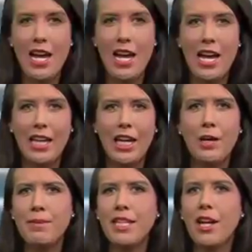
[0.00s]
Cups
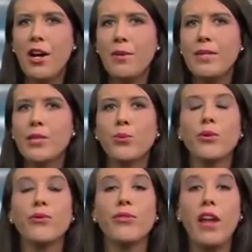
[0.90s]
and condiments were
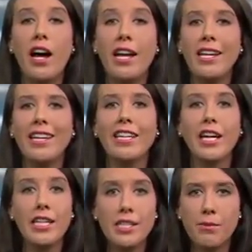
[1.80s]
flying,
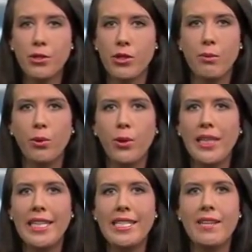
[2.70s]
customers and
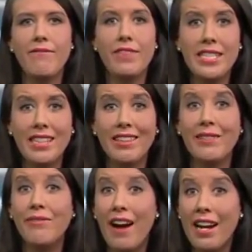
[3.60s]
employees physically
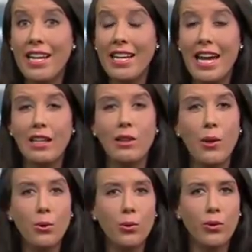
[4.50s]
fighting at a local
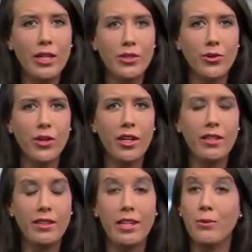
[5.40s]
restaurant, and
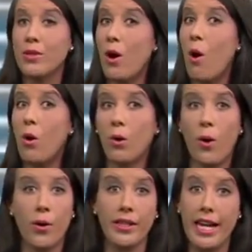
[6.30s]
it was all caught on
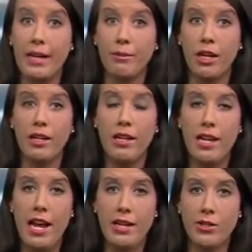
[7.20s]
camera. And
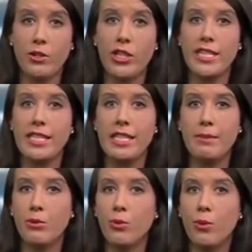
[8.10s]
as our Jason Hibbs
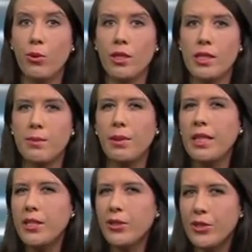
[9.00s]
reports, police
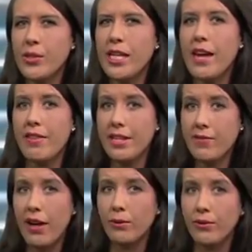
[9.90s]
are using this
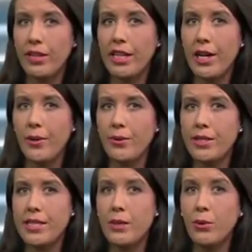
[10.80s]
viral video to
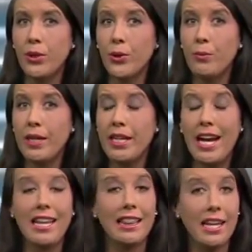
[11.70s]
send what could be a
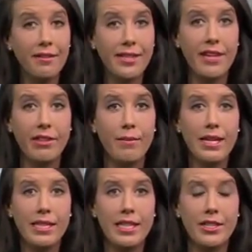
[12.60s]
life-saving
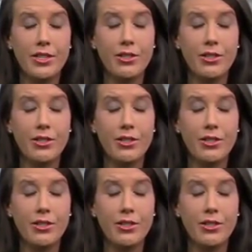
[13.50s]
message.